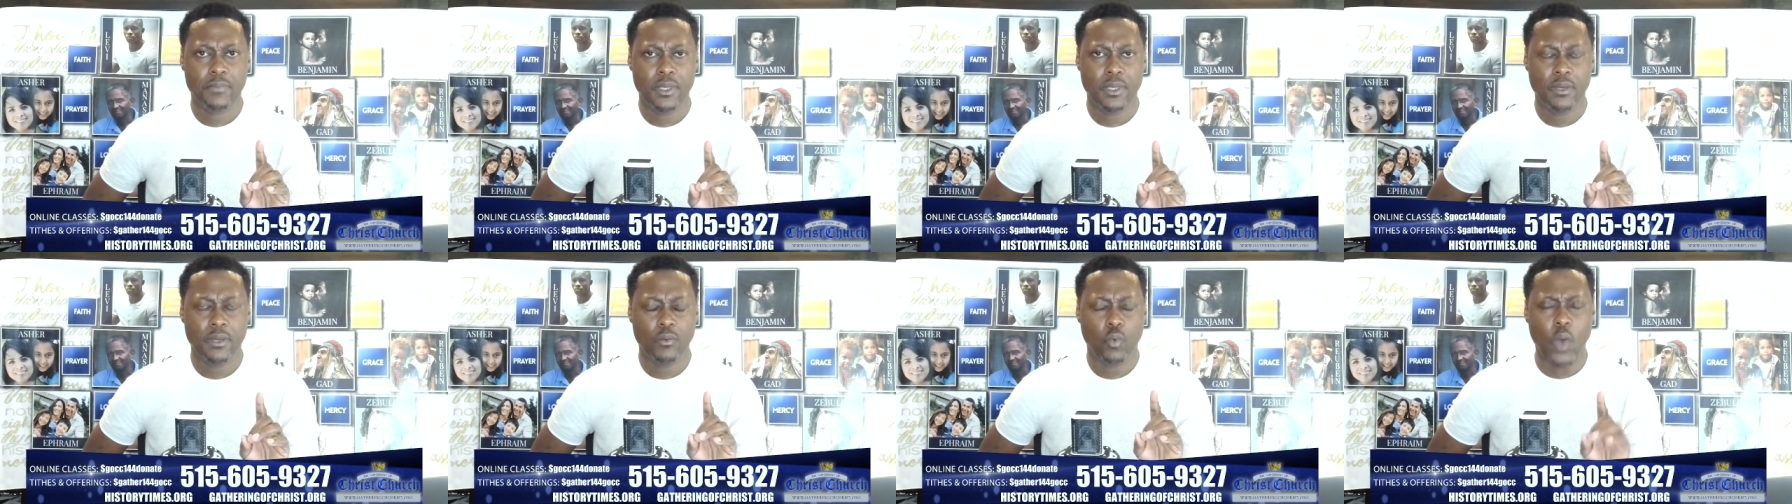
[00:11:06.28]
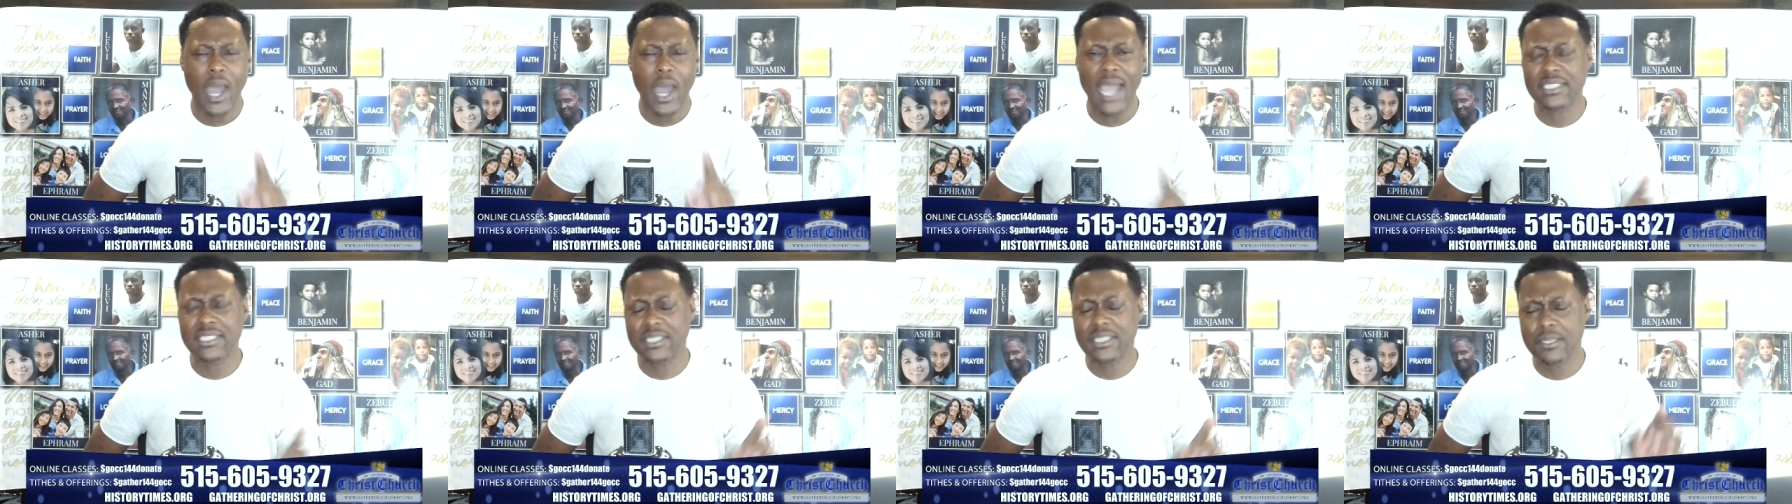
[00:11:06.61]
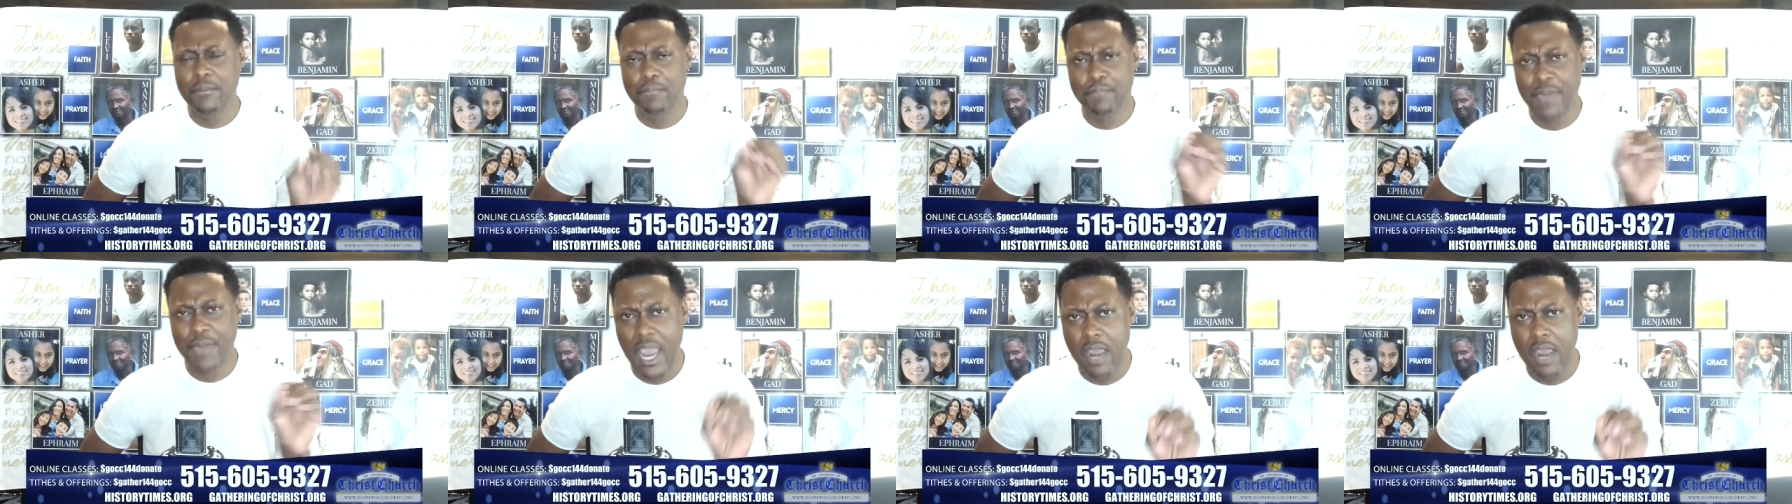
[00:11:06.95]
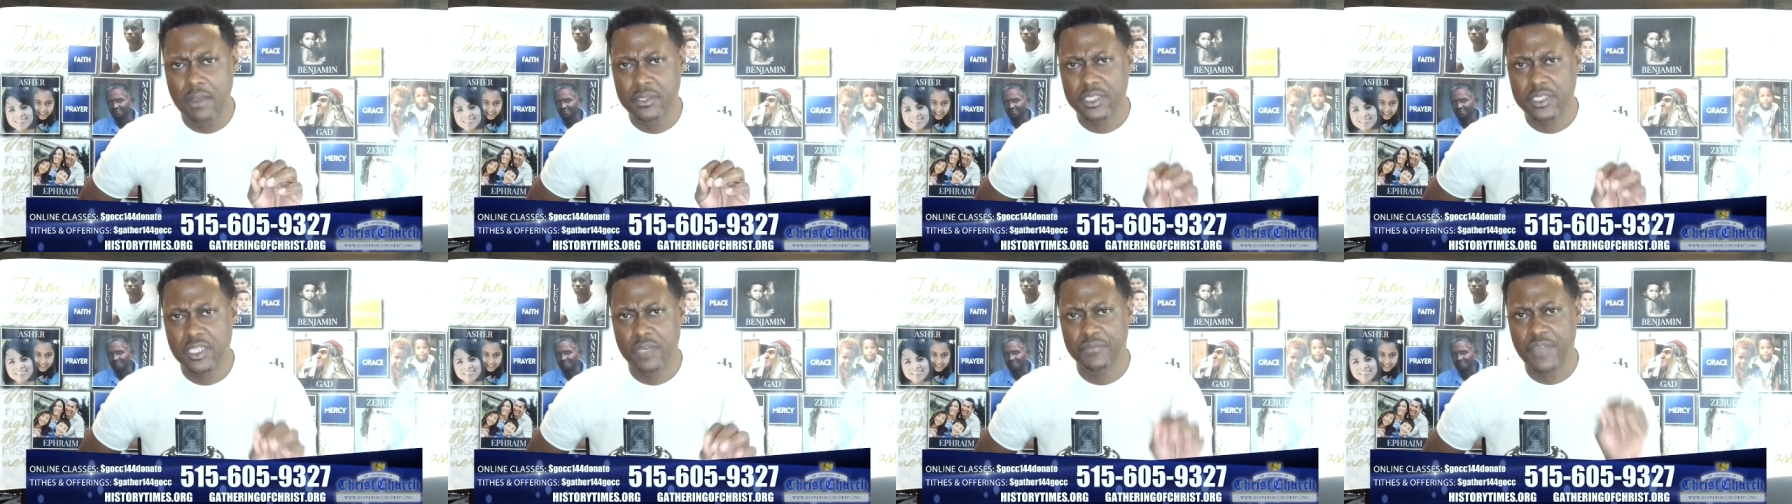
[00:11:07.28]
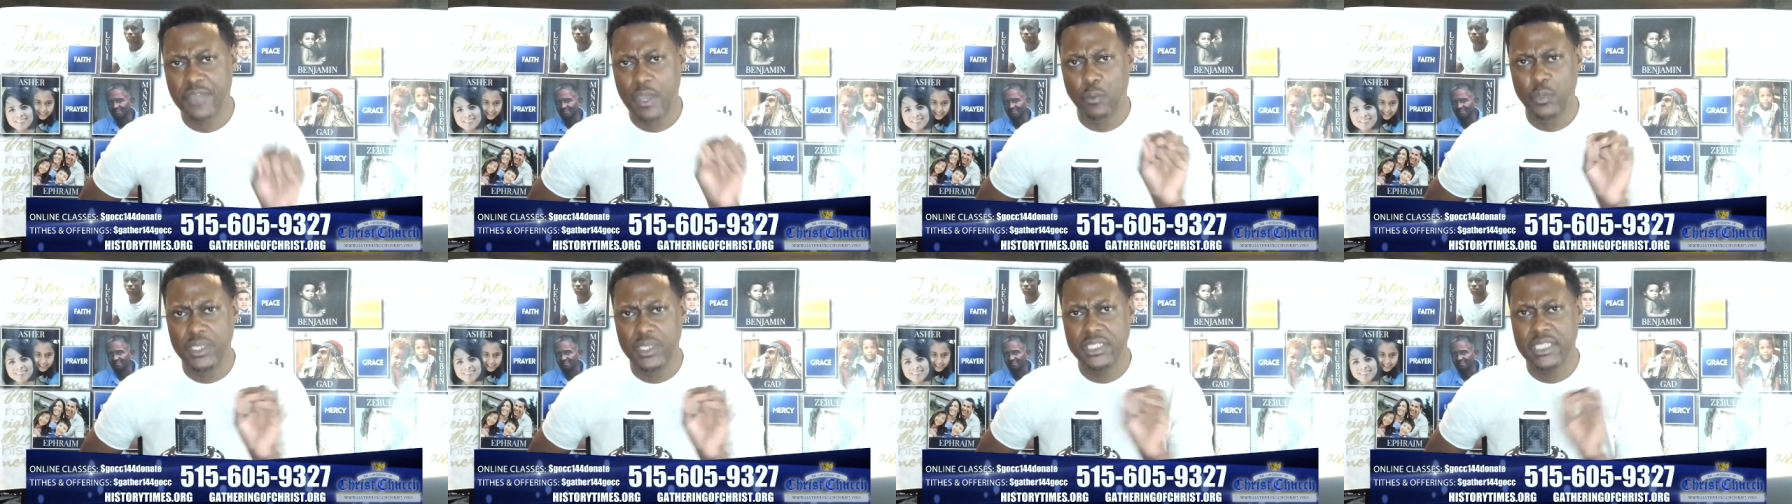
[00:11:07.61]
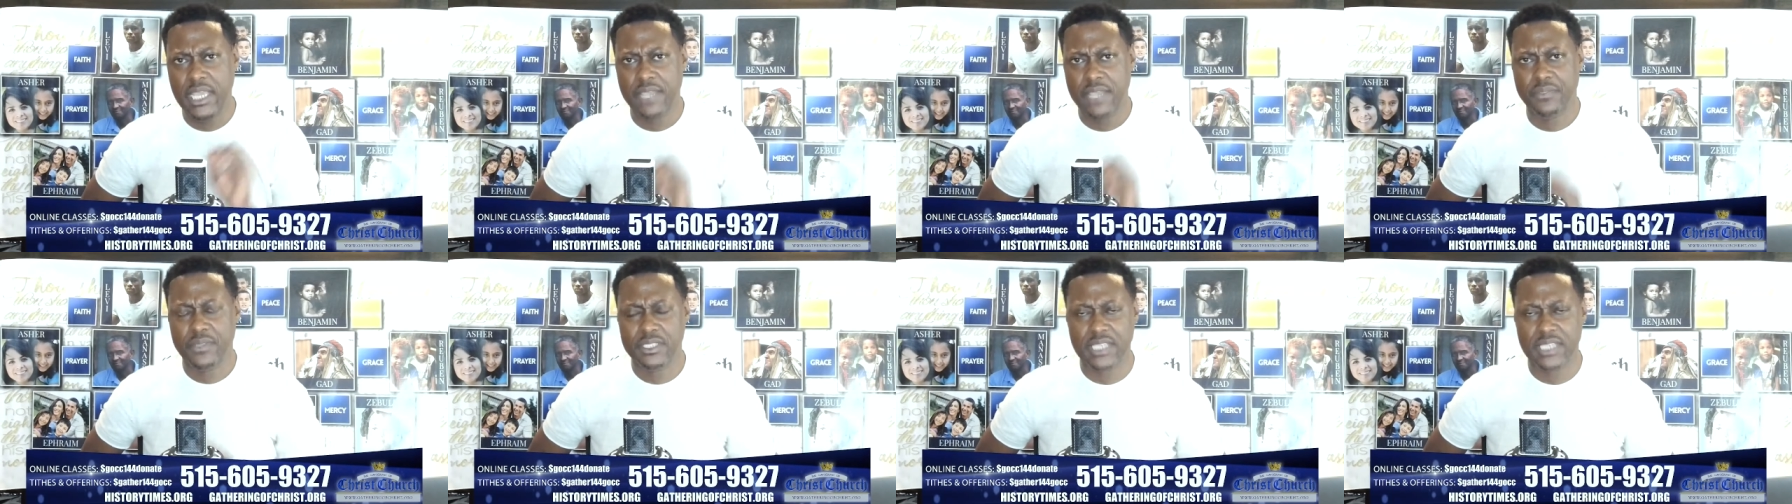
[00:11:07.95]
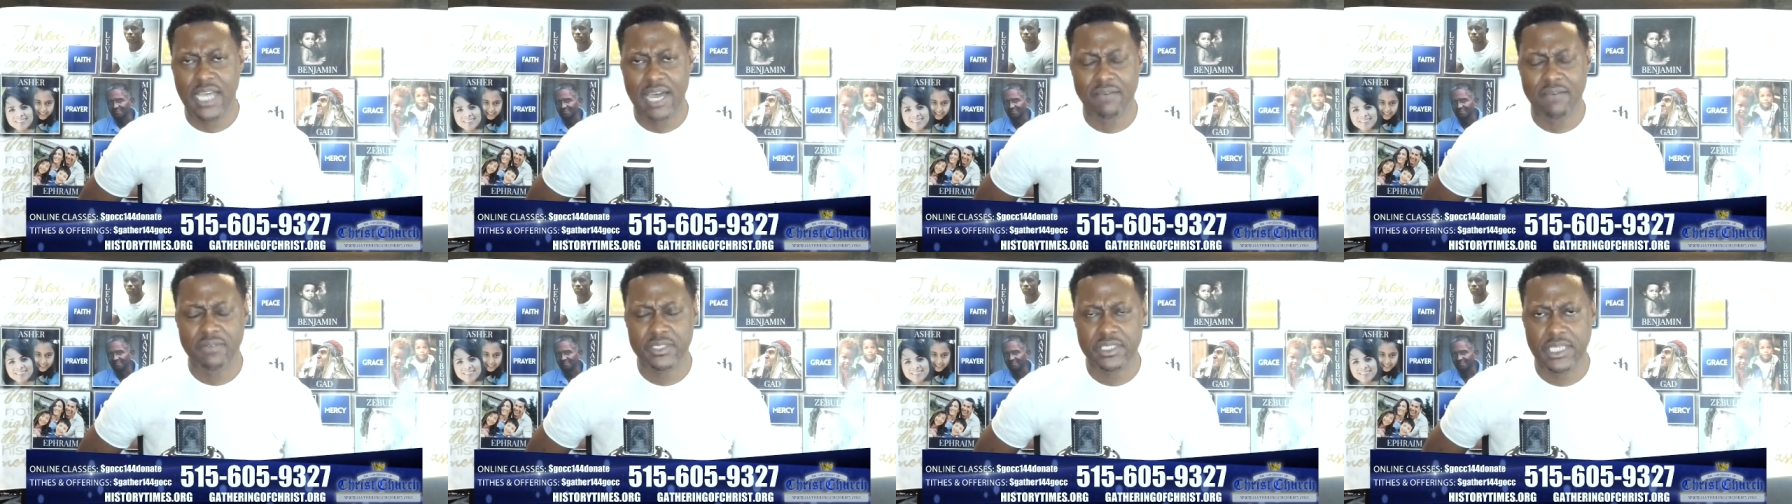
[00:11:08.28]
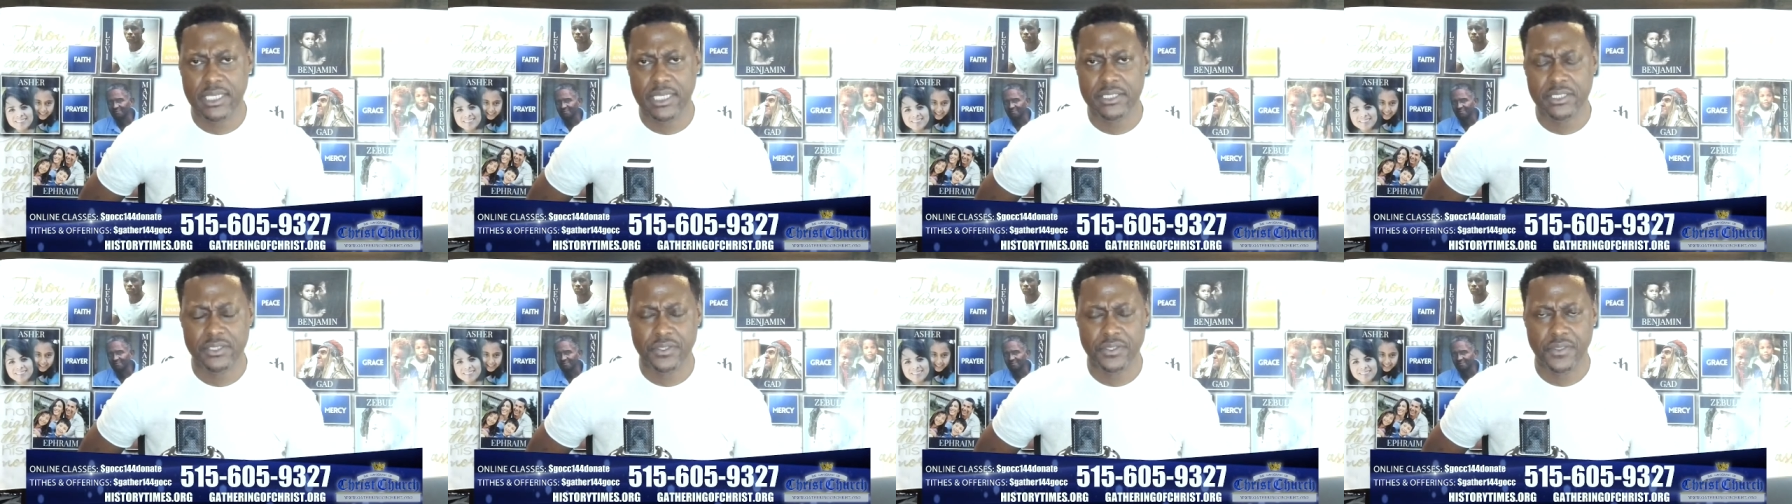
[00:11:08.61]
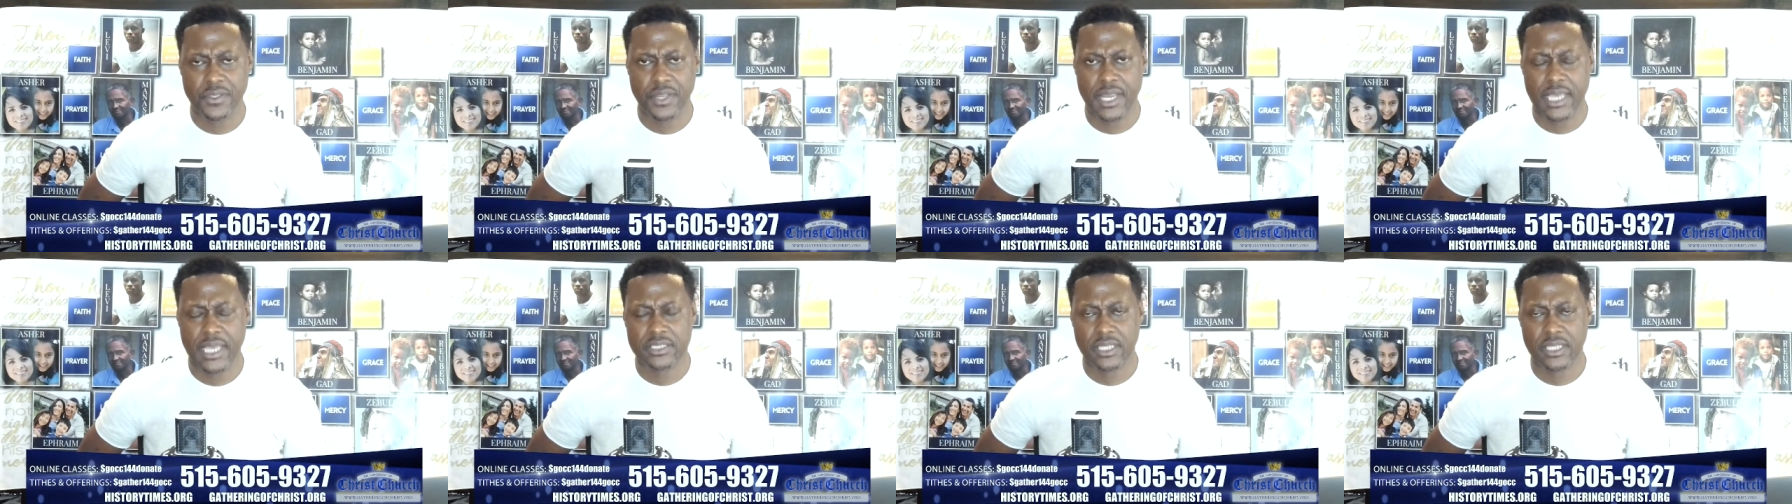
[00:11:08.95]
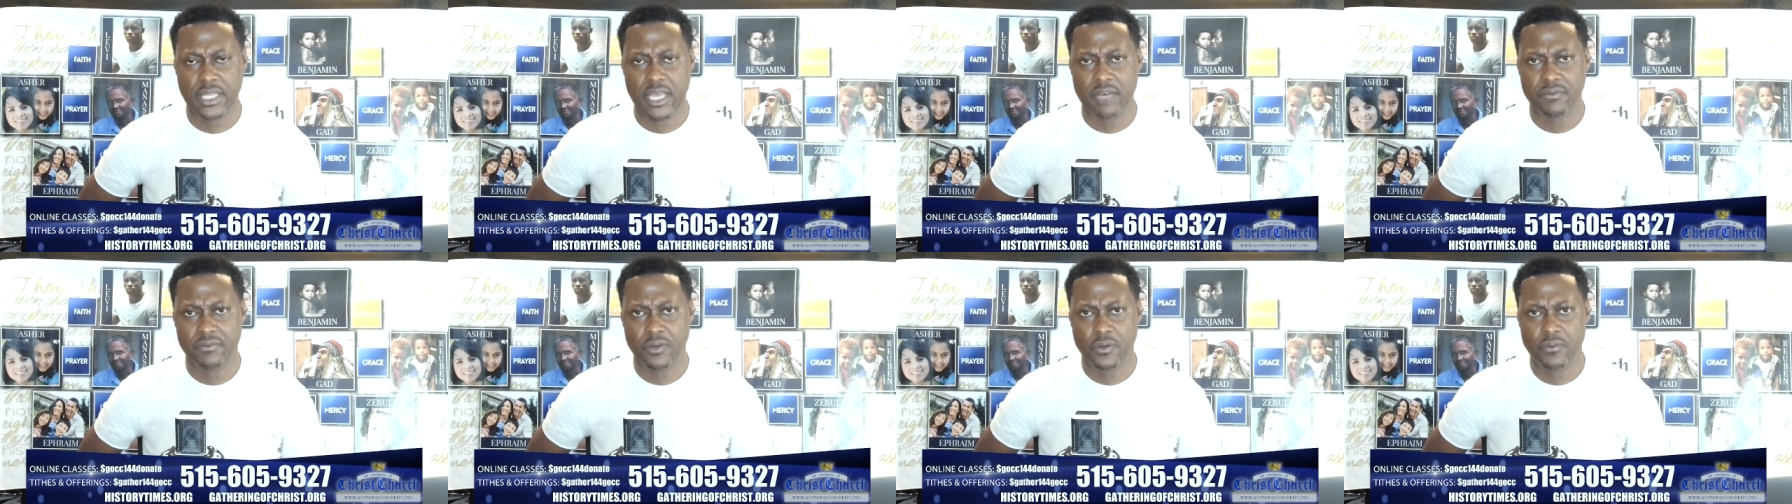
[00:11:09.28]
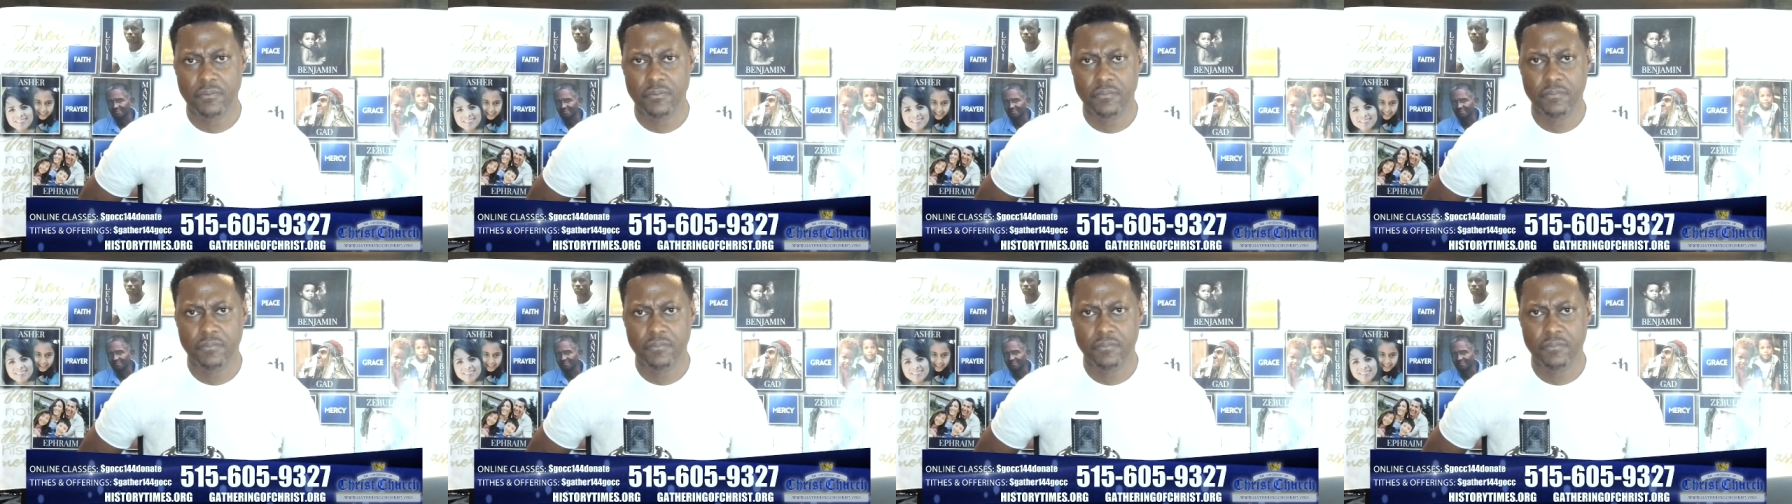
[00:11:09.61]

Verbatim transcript: Why it's imperative that we take this conversation to the next level?